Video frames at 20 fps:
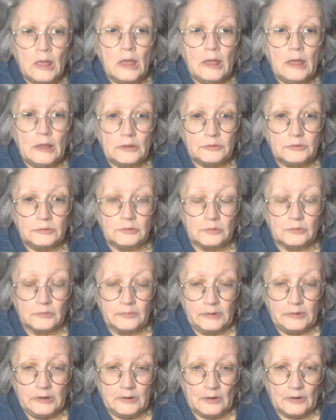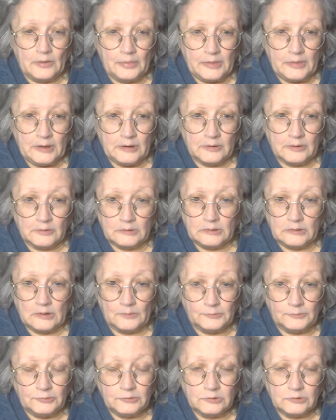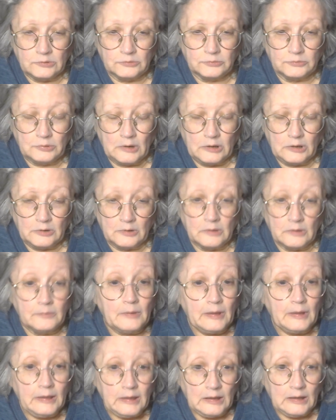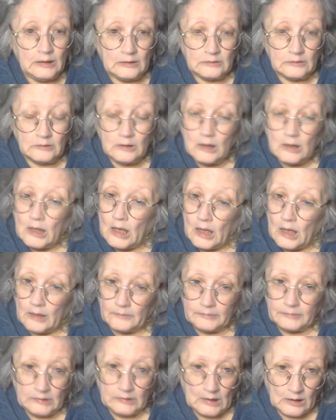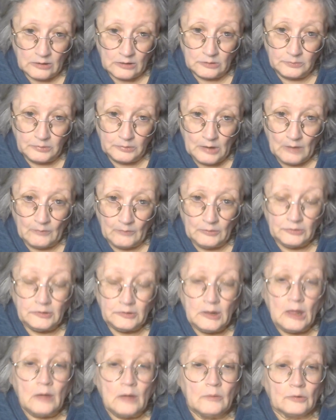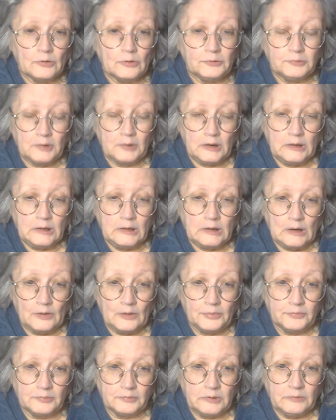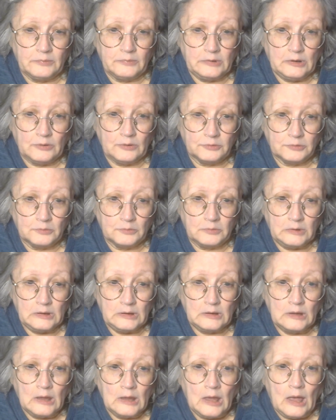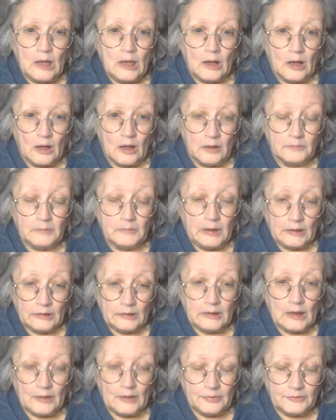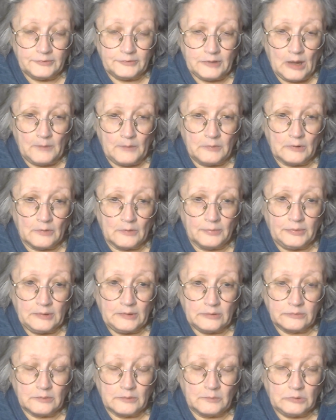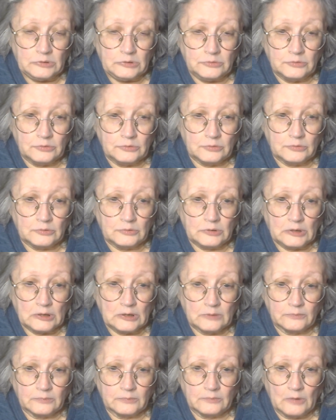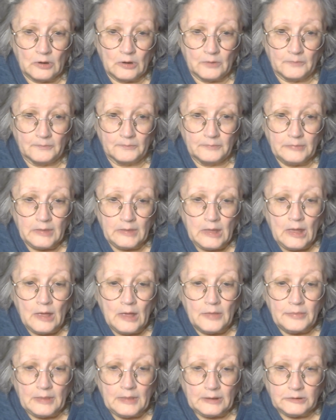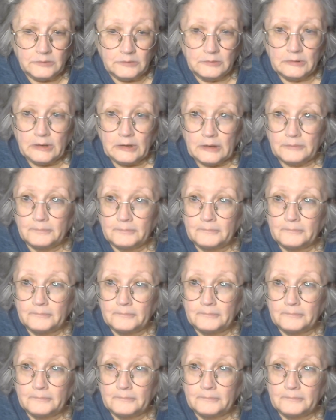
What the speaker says: is do a video on there, and I'm just going to try to, if I can, I'm not going to promise, I'm going to try to get out 3 videos a week, and mainly on the topic of things that we do to earn income from home. Thank you again.